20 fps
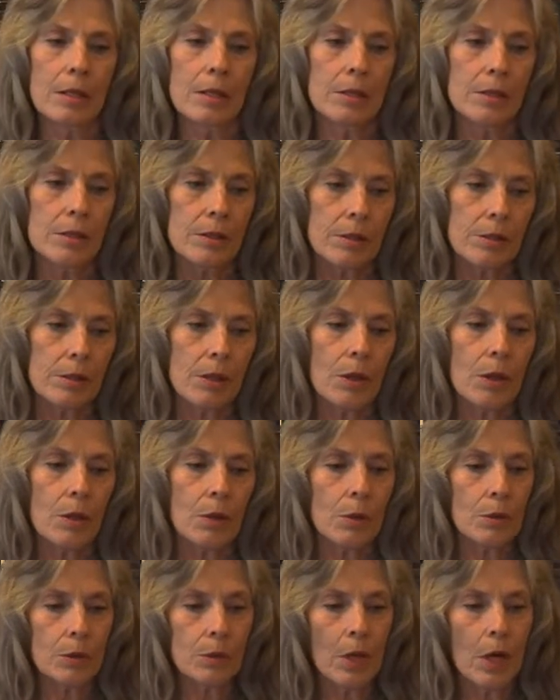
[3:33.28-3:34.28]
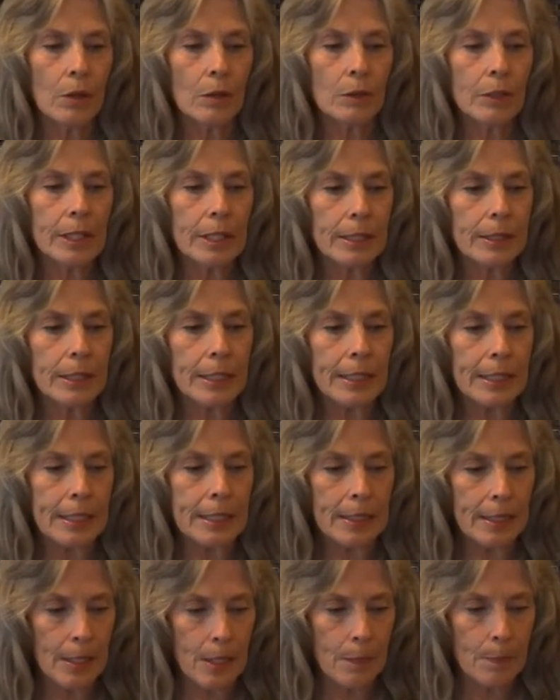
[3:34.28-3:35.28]
So not only cleaning
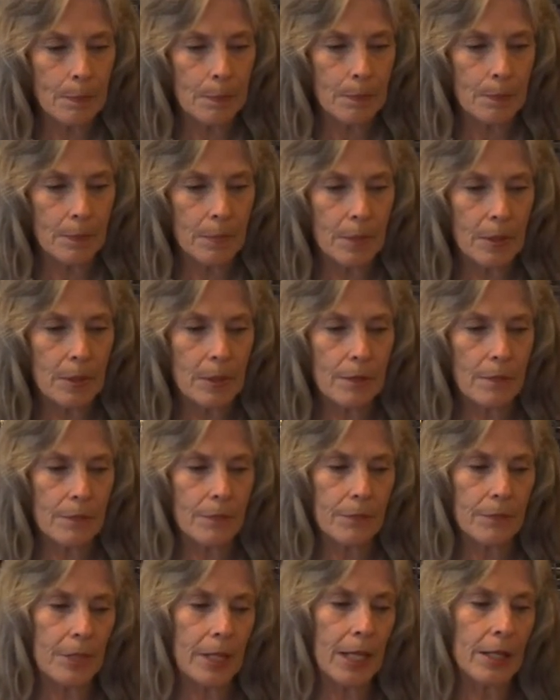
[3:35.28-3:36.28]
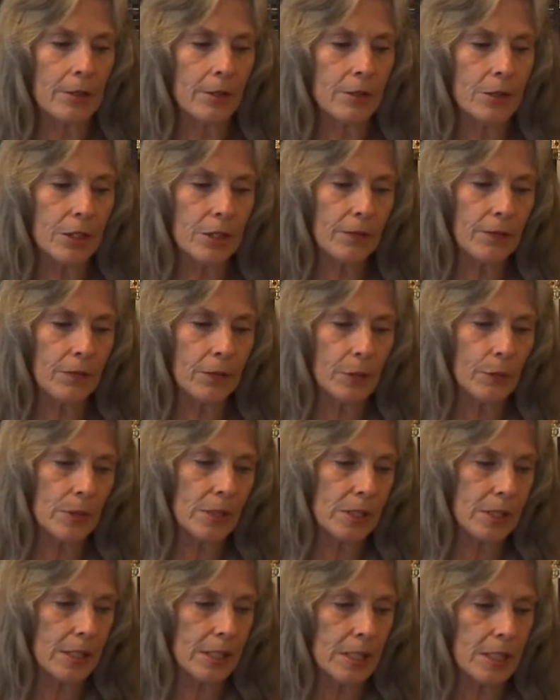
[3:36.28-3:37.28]
up the energy
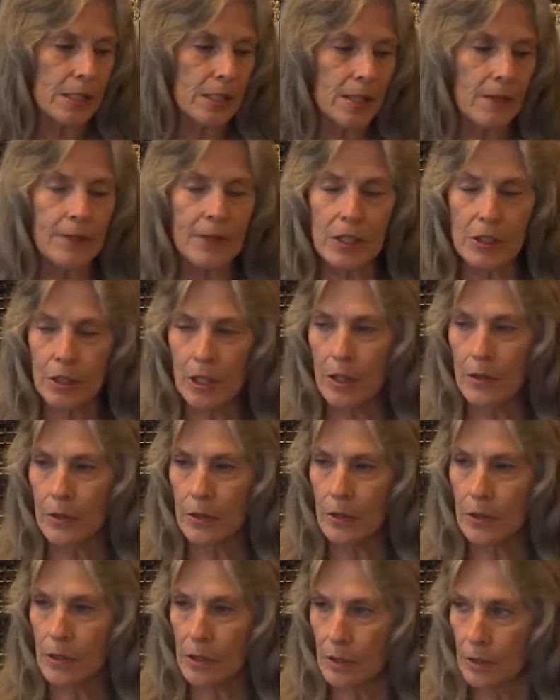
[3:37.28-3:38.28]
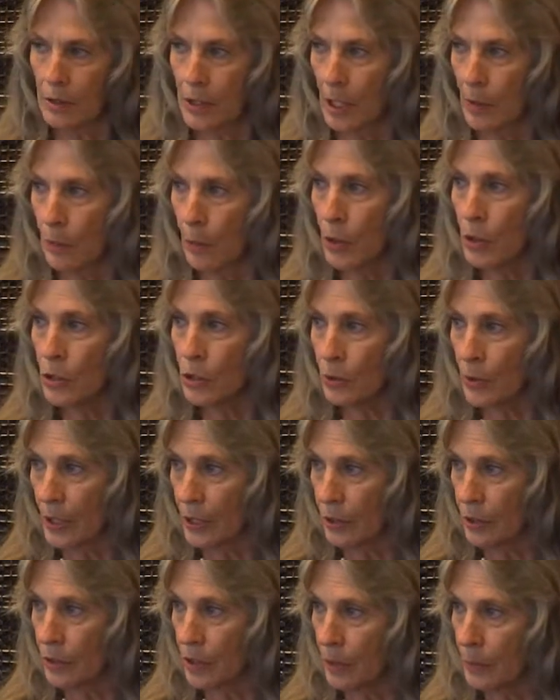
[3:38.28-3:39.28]
frequencies of each other's emotional
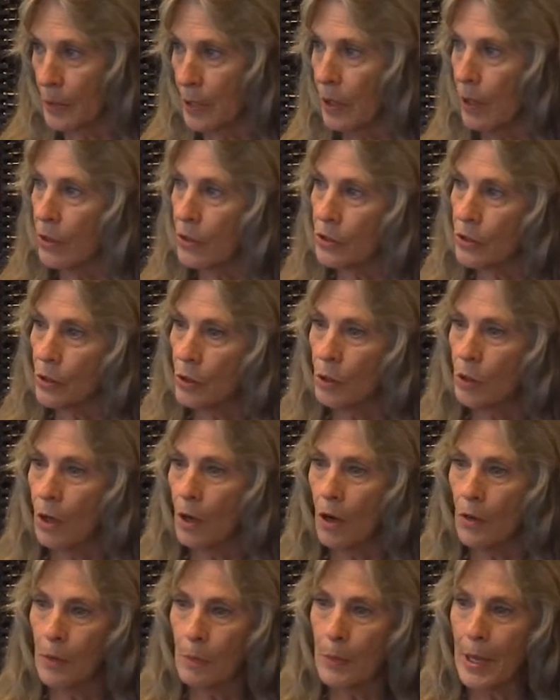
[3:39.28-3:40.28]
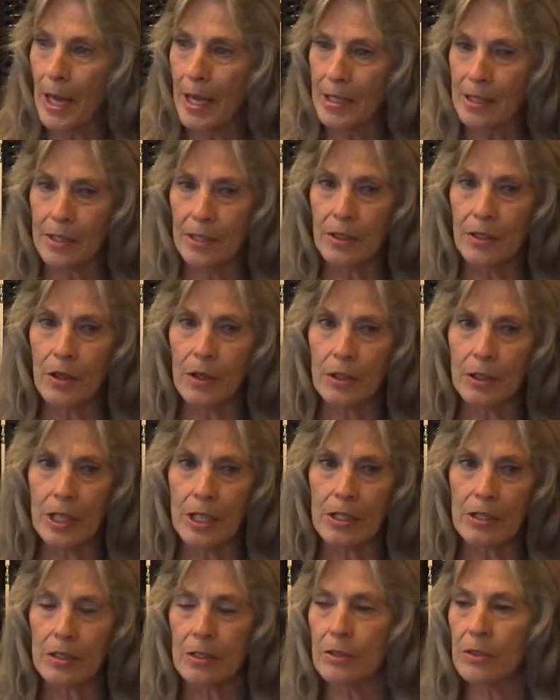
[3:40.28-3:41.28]
energy, but also all the past
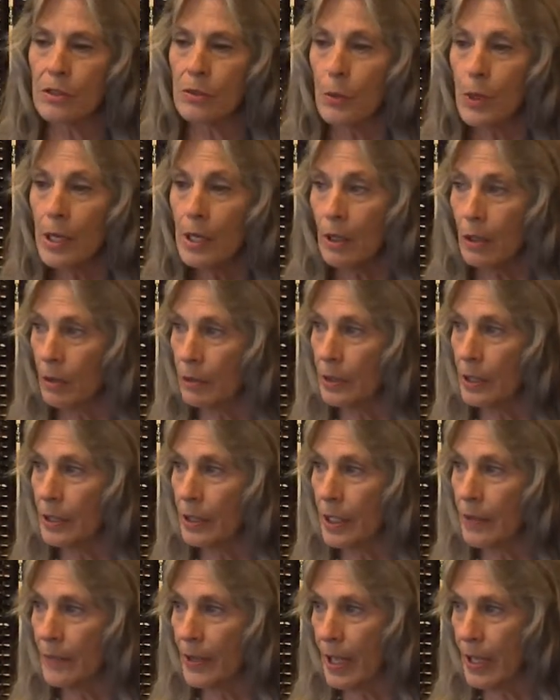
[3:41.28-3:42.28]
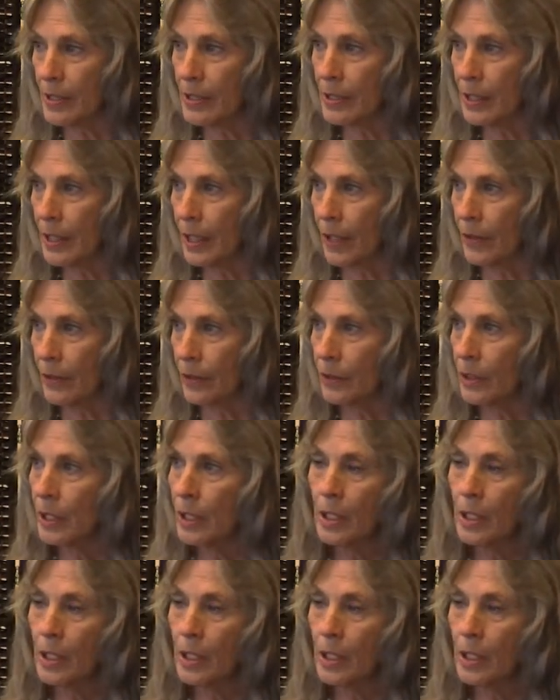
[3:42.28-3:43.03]
incarnation as well that they've had together.